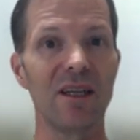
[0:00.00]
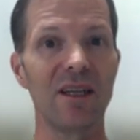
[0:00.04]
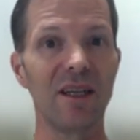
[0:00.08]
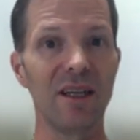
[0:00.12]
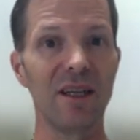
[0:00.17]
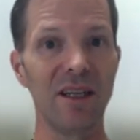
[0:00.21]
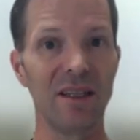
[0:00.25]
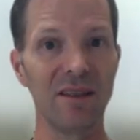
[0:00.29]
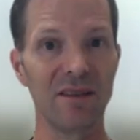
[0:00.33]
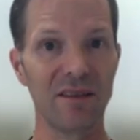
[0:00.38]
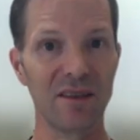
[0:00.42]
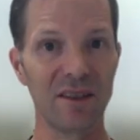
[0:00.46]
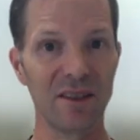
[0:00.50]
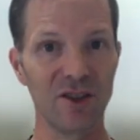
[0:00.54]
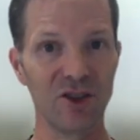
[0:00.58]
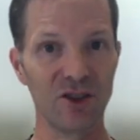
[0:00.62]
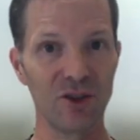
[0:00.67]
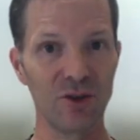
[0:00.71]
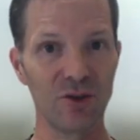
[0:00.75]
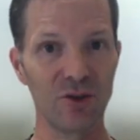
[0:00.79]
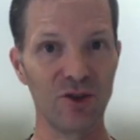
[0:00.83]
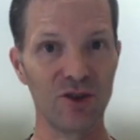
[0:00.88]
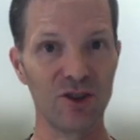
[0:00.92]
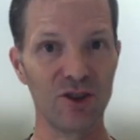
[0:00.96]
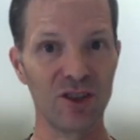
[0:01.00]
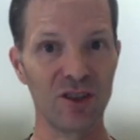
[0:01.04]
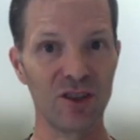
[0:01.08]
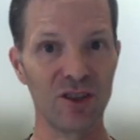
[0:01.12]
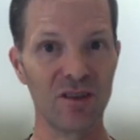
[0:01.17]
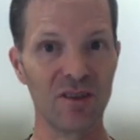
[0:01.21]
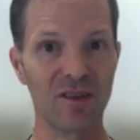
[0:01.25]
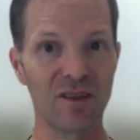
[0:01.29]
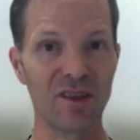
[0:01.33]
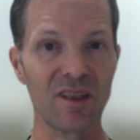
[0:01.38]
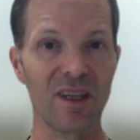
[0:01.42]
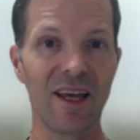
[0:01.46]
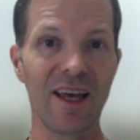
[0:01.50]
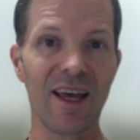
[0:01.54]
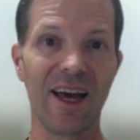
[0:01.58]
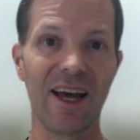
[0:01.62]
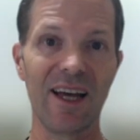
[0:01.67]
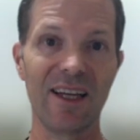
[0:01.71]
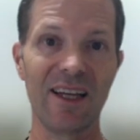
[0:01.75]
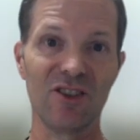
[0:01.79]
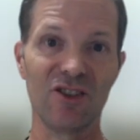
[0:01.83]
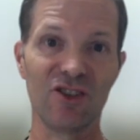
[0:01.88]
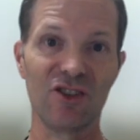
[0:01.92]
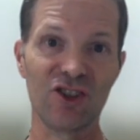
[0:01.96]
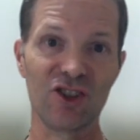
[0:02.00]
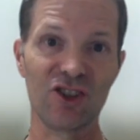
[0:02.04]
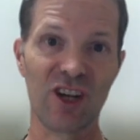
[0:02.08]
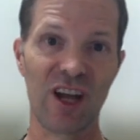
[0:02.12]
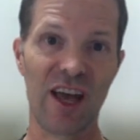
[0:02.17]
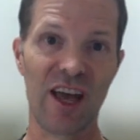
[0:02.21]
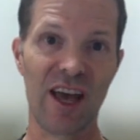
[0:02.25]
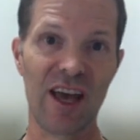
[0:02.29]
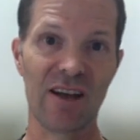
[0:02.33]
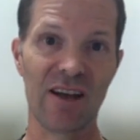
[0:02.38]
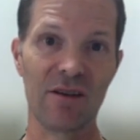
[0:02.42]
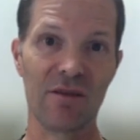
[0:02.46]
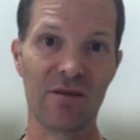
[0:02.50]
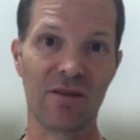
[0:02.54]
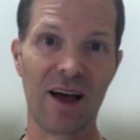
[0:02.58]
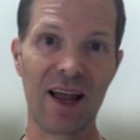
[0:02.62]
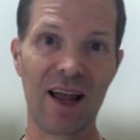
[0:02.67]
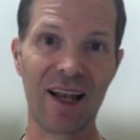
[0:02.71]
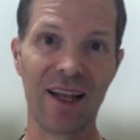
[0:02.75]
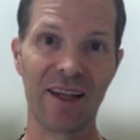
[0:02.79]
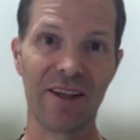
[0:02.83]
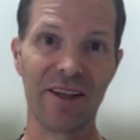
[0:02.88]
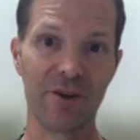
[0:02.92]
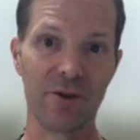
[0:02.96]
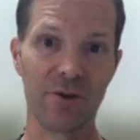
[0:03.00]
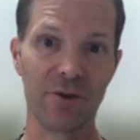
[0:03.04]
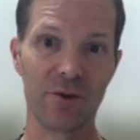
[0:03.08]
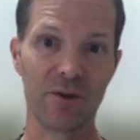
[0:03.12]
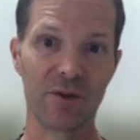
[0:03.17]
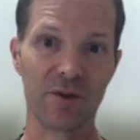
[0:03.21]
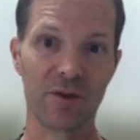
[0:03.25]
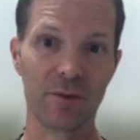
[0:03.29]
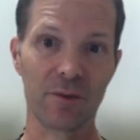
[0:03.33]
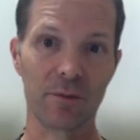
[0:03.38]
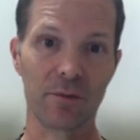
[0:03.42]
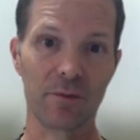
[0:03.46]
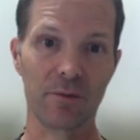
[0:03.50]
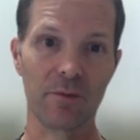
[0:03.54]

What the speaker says: institutions, and shared values.